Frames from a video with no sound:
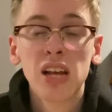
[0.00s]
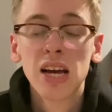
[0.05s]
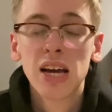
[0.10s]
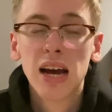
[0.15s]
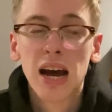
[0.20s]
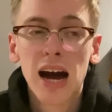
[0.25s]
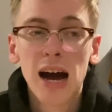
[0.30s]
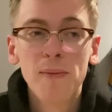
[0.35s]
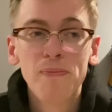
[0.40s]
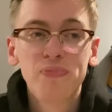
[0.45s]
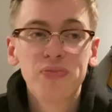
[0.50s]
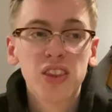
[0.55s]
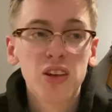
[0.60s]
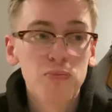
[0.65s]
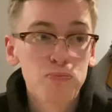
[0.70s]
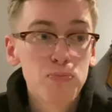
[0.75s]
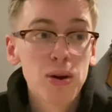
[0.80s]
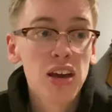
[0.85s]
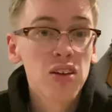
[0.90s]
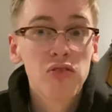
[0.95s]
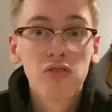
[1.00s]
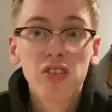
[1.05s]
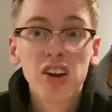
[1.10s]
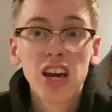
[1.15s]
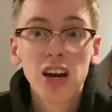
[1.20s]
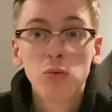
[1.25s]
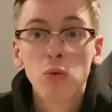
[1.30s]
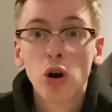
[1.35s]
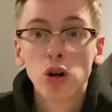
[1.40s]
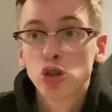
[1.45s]
The big fear
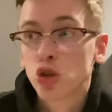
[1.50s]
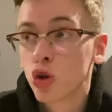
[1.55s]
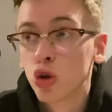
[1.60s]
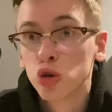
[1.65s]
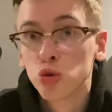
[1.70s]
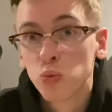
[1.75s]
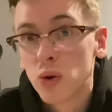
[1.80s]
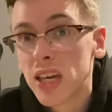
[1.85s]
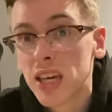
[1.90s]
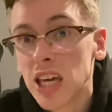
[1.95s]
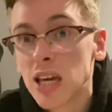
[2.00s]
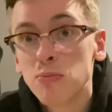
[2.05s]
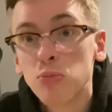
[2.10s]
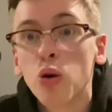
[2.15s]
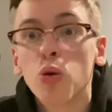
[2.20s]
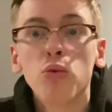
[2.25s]
was, could we keep up